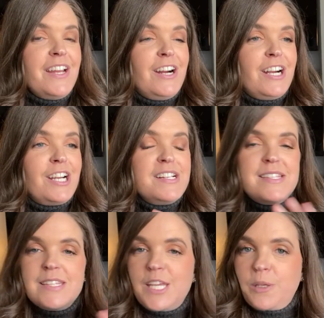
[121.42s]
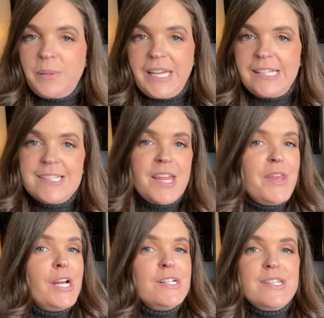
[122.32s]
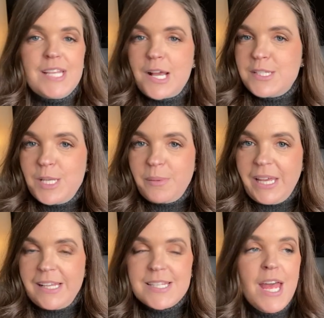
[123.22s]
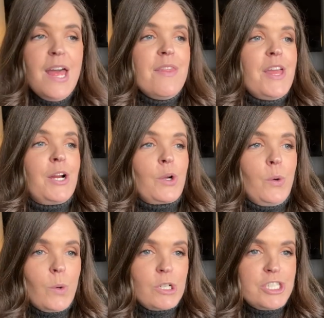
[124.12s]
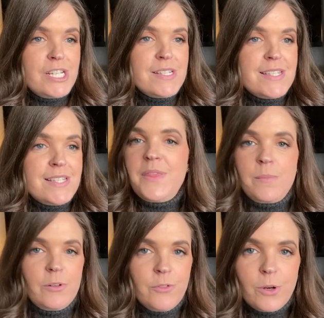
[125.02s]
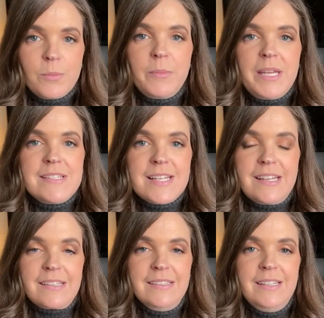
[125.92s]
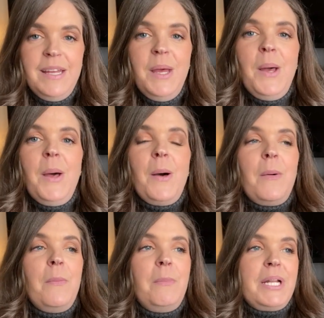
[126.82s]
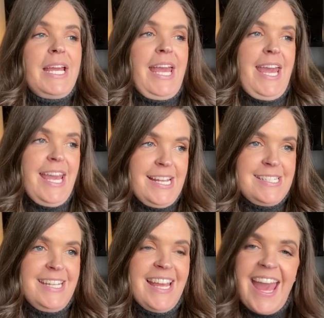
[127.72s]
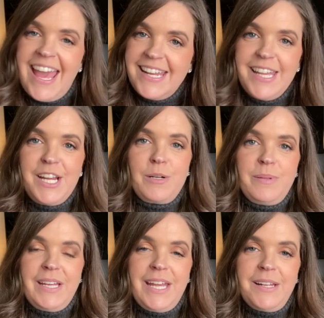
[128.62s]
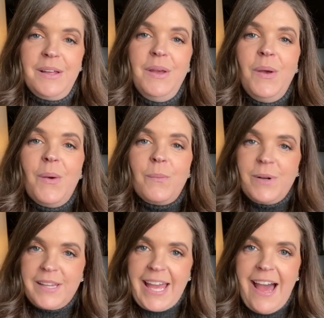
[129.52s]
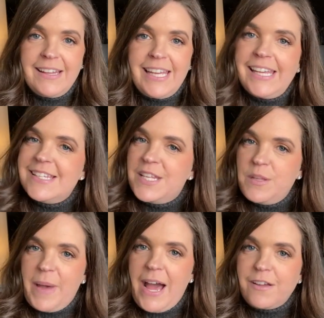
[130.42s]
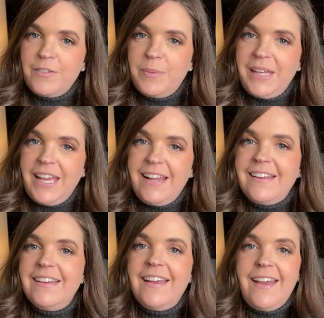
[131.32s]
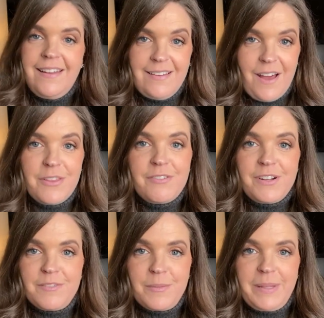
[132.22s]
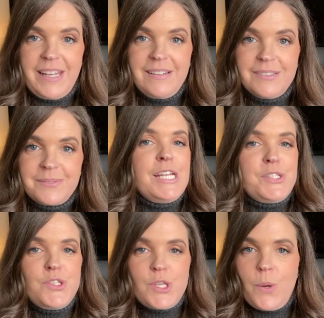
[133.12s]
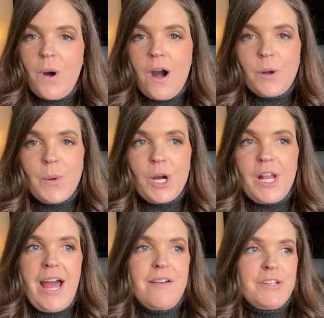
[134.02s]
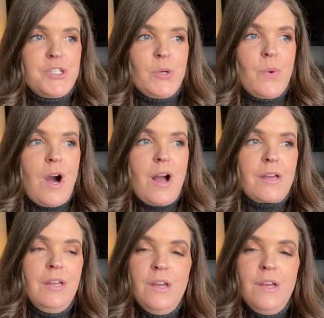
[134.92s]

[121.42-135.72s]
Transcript: are sleek planes, they are sexy planes, they are gorgeous, they perform amazing. But I hate any airplane where the galley is in the back of the plane and not the front of the plane. It's so awkward having to walk